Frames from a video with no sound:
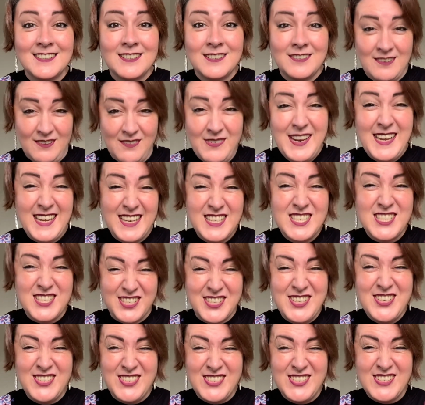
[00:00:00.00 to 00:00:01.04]
We can
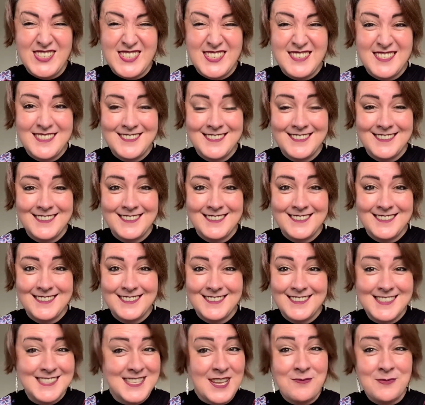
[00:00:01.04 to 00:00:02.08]
choose
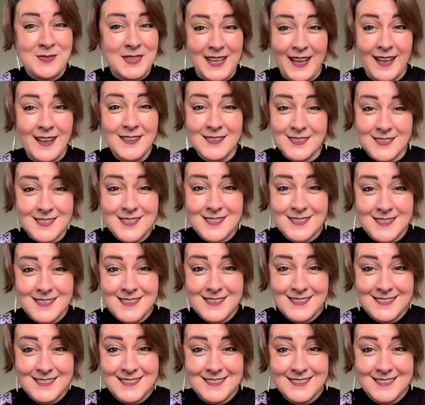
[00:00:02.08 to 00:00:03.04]
something else.